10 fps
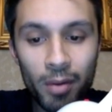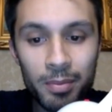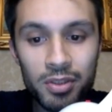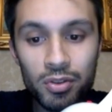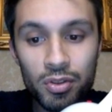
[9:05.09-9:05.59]

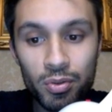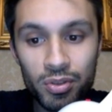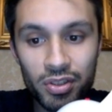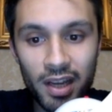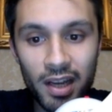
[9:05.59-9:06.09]
Pharmaceutical
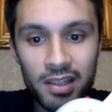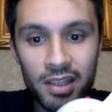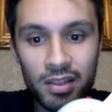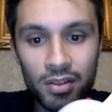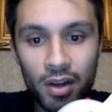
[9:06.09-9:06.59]
Society,
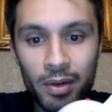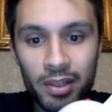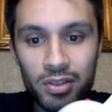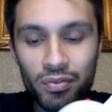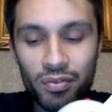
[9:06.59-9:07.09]
the
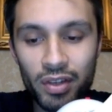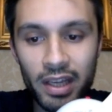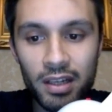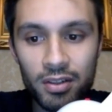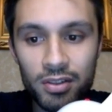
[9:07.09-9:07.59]
director for
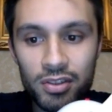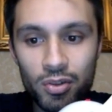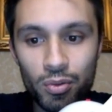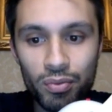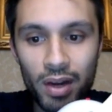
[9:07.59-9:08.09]
England,
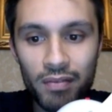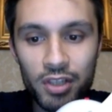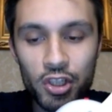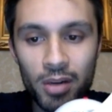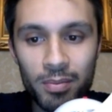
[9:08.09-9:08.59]
called Ravi
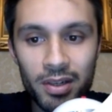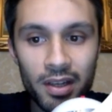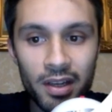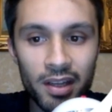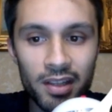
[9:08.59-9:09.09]
Sharma,
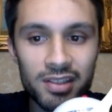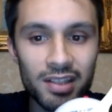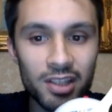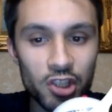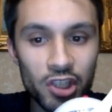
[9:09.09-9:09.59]
has said
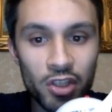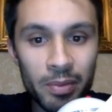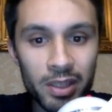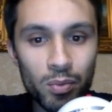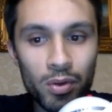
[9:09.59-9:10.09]
that
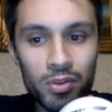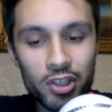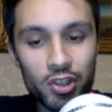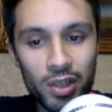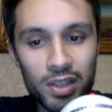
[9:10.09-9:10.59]
genomics won't
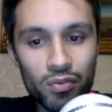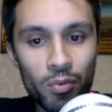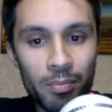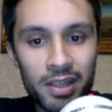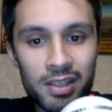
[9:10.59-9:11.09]
just
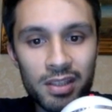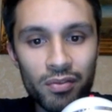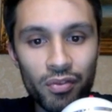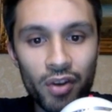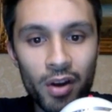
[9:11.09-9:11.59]
transform medicine
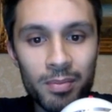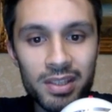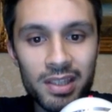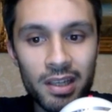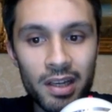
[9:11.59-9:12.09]
for
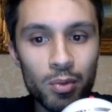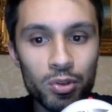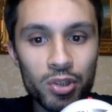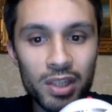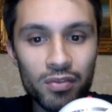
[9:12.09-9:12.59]
pharmacy, it will
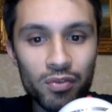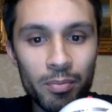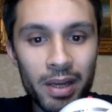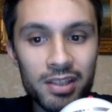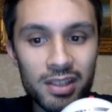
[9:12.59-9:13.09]
transform
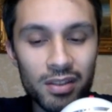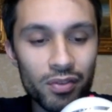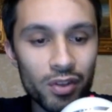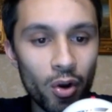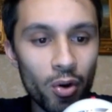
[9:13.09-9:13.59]
medicine for
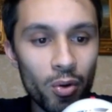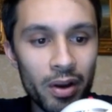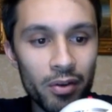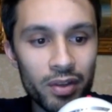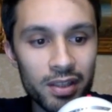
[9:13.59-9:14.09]
the whole
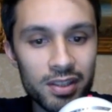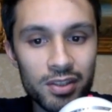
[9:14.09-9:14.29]
healthcare